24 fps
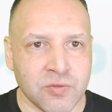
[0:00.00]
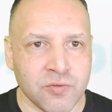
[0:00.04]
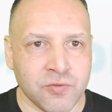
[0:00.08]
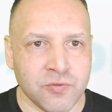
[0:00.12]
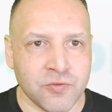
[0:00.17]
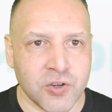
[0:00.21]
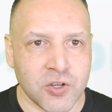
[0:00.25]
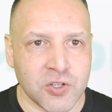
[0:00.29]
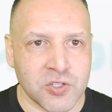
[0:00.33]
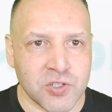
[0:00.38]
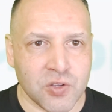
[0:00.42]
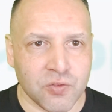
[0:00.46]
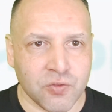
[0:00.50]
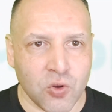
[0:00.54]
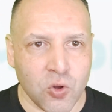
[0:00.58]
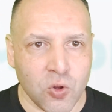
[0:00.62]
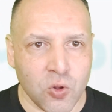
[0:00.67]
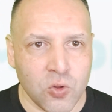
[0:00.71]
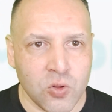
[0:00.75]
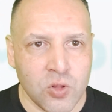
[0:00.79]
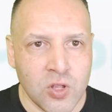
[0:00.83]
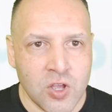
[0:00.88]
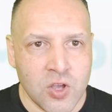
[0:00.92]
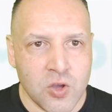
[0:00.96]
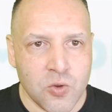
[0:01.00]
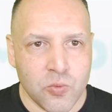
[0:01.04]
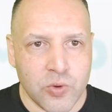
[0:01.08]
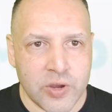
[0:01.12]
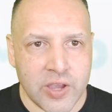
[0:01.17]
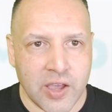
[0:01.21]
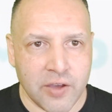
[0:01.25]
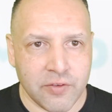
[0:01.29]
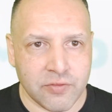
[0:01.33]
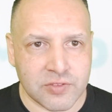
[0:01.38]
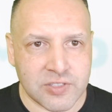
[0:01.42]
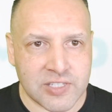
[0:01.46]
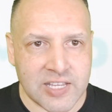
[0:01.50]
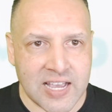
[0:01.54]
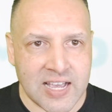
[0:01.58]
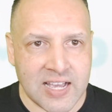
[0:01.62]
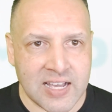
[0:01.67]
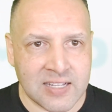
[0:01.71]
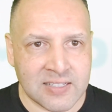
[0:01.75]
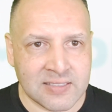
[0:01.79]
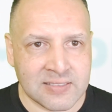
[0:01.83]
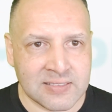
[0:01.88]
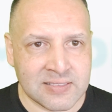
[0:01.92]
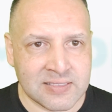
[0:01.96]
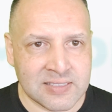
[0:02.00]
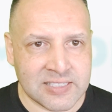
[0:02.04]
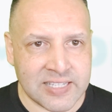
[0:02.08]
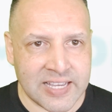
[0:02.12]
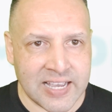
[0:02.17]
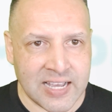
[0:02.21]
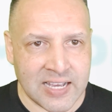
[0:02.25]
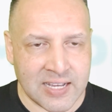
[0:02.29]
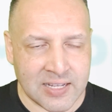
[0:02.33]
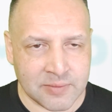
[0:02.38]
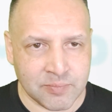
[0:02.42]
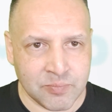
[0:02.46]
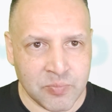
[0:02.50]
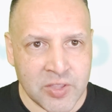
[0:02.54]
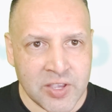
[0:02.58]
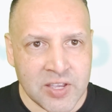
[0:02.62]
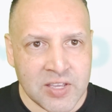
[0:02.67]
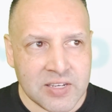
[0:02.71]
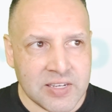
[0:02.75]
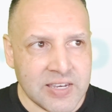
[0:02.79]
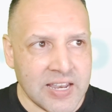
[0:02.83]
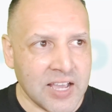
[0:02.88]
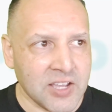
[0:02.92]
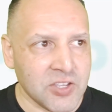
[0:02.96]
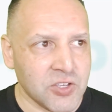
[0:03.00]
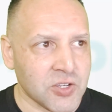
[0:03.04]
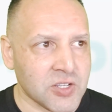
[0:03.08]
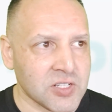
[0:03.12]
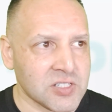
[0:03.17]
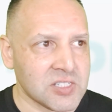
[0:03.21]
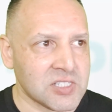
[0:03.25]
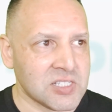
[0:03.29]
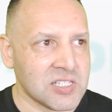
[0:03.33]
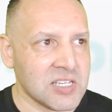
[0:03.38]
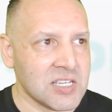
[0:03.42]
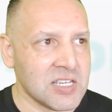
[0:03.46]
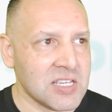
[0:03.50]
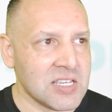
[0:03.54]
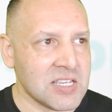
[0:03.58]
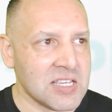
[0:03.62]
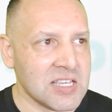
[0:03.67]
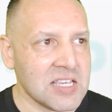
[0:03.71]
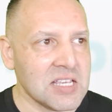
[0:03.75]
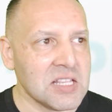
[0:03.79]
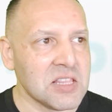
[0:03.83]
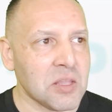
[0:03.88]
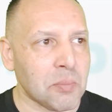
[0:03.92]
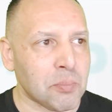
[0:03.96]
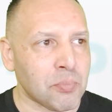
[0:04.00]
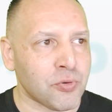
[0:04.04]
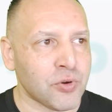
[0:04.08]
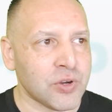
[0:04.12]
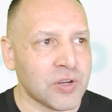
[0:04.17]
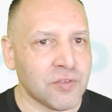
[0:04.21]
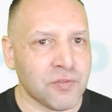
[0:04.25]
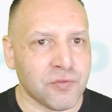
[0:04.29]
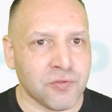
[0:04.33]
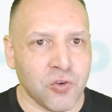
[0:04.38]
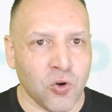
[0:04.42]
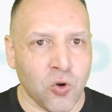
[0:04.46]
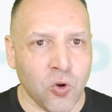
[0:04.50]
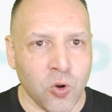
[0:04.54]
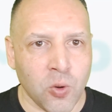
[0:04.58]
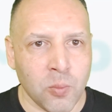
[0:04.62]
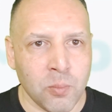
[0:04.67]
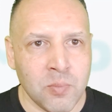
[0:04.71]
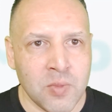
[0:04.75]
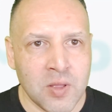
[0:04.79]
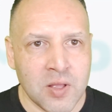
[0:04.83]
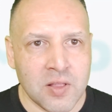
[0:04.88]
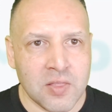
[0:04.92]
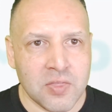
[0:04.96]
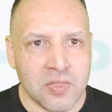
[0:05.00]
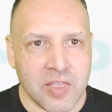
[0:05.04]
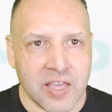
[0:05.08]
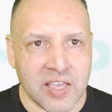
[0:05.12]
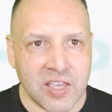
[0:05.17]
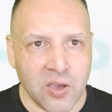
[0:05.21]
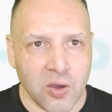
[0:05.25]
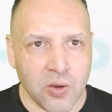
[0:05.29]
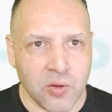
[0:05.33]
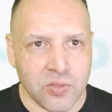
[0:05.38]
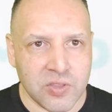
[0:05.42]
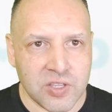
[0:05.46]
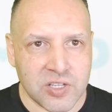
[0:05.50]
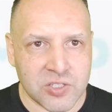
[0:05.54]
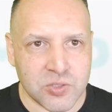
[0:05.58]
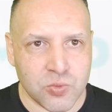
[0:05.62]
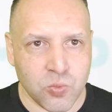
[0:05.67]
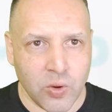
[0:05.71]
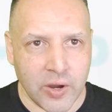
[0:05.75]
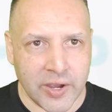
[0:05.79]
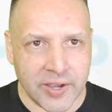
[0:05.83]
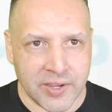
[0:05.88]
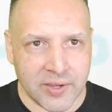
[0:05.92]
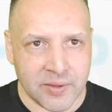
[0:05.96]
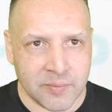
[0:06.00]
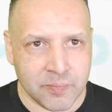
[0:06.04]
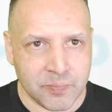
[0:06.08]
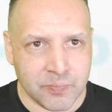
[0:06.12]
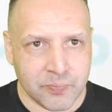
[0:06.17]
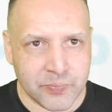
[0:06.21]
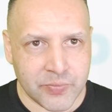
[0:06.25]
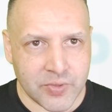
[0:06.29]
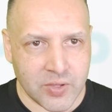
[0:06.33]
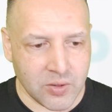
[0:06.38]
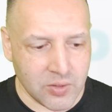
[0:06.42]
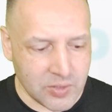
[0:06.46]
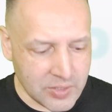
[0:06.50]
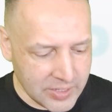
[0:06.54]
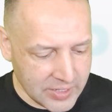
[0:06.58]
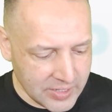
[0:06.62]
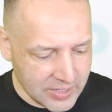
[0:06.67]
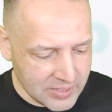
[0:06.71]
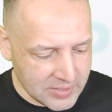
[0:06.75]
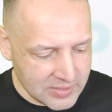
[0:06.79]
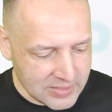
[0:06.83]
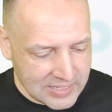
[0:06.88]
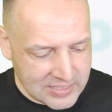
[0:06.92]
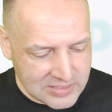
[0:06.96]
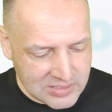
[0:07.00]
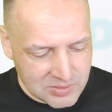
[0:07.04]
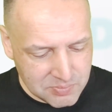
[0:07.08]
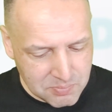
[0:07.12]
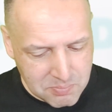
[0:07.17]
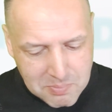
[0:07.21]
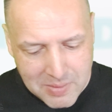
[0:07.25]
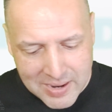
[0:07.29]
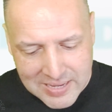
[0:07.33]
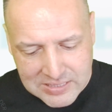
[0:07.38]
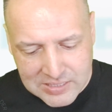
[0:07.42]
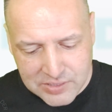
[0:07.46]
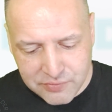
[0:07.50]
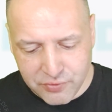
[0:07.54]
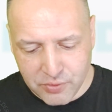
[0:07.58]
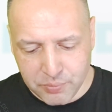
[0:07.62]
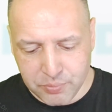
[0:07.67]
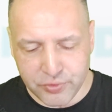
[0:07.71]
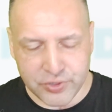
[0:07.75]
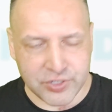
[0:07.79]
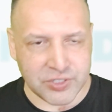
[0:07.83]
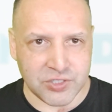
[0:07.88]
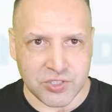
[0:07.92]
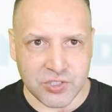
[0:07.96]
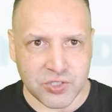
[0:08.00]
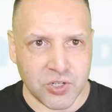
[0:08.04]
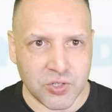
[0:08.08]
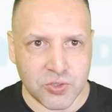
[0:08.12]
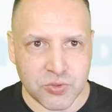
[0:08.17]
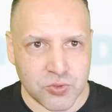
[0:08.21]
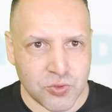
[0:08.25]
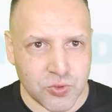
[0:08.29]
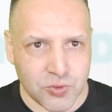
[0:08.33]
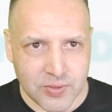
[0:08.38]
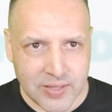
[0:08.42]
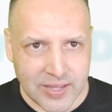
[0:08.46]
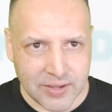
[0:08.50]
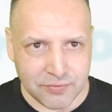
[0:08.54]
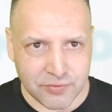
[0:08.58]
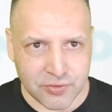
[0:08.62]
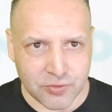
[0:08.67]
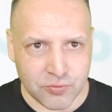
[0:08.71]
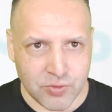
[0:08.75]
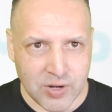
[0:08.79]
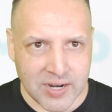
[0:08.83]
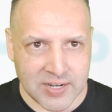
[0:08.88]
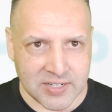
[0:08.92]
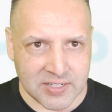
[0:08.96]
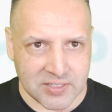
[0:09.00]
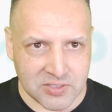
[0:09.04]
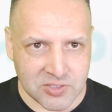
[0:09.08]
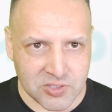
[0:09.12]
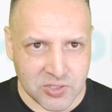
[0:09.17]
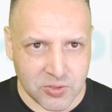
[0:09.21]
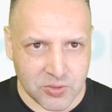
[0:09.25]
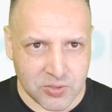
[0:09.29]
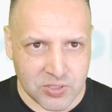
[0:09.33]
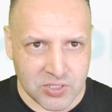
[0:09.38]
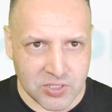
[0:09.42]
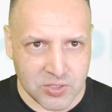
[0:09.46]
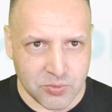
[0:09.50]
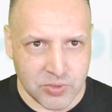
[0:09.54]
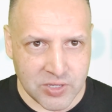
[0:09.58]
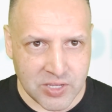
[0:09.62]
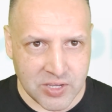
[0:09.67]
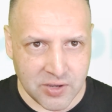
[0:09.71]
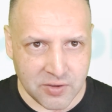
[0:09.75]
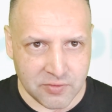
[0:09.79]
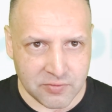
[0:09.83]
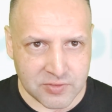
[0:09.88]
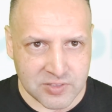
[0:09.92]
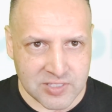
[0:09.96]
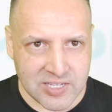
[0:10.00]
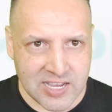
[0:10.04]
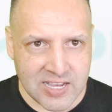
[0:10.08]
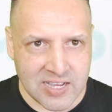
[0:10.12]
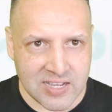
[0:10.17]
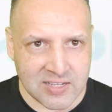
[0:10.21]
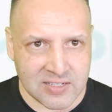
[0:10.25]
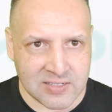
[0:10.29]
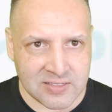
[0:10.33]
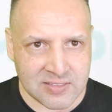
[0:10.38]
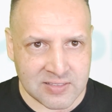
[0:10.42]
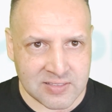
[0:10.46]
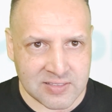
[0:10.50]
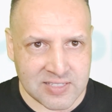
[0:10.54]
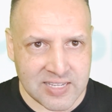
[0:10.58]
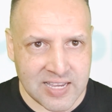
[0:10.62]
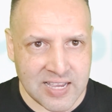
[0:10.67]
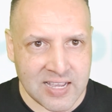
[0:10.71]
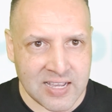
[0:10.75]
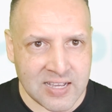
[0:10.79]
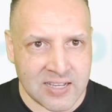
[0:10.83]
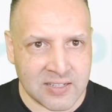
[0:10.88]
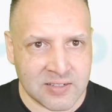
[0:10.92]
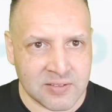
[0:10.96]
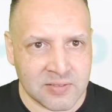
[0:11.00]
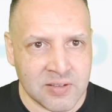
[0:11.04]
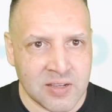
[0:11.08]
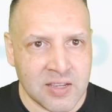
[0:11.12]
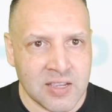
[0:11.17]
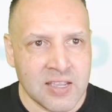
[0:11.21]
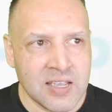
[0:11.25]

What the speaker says: First of all, we have down, down. Now you can see in the print form, they go this way. Okay, that's mainly for print. You don't do that for writing. So here we have down, down.